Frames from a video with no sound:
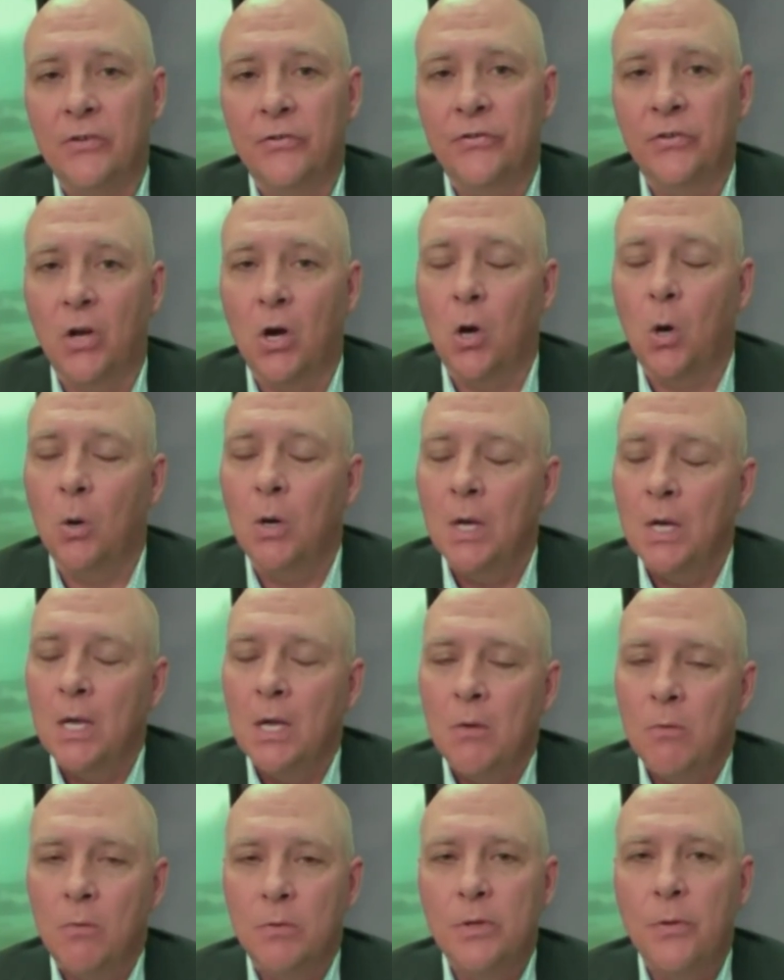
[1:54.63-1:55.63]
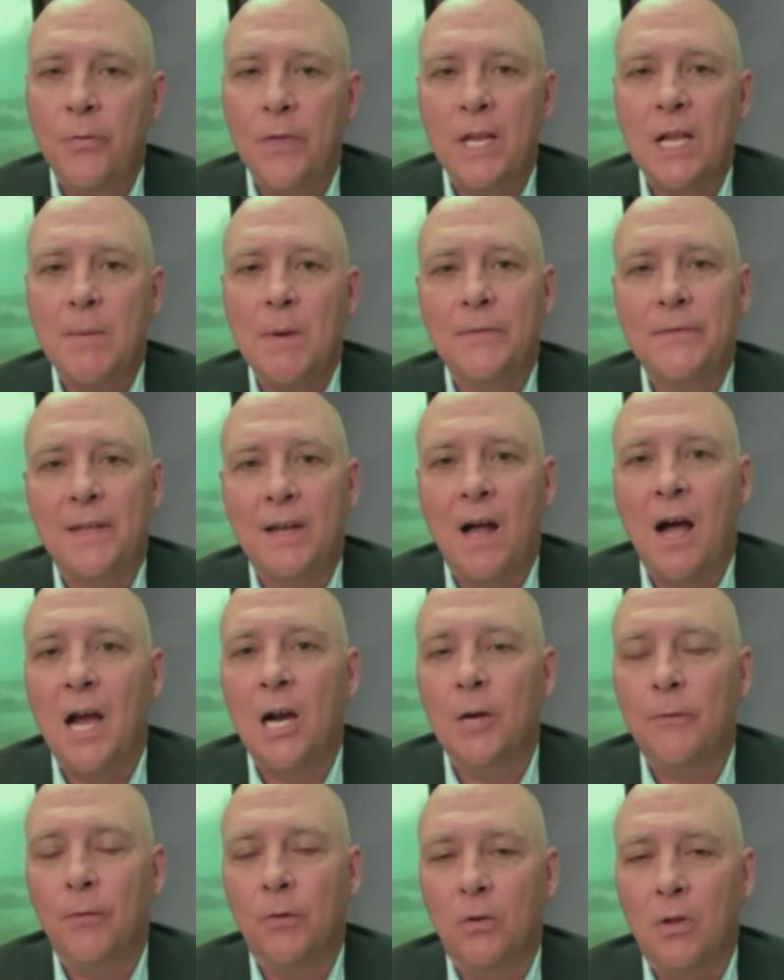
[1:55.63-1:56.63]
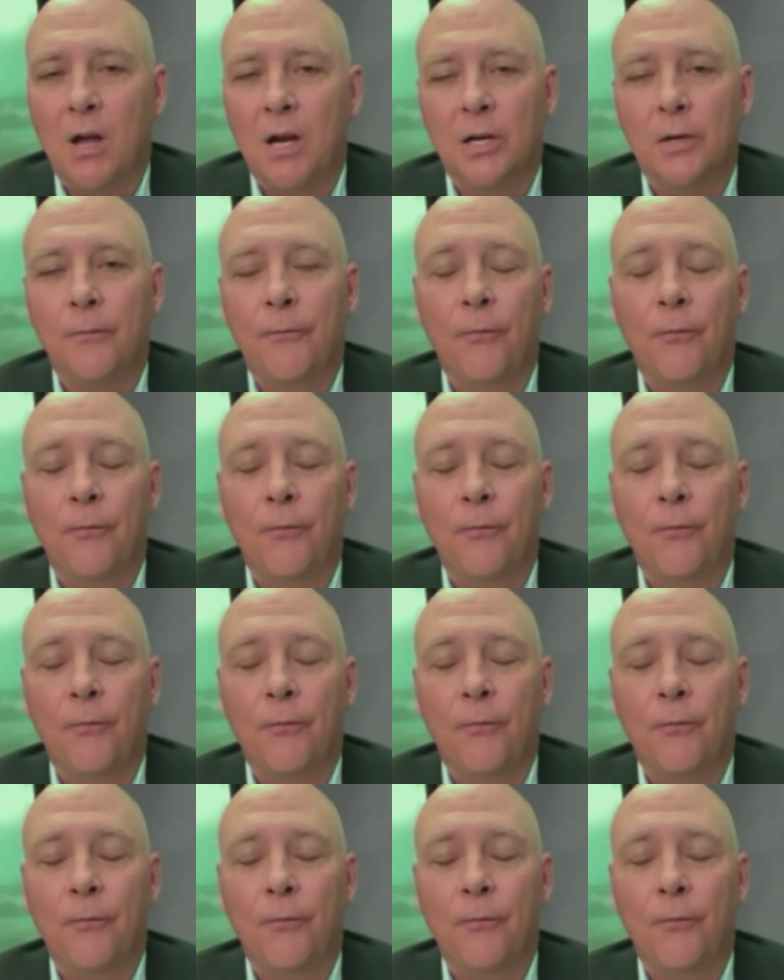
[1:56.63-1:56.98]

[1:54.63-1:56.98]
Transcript: So when you think about that higher for longer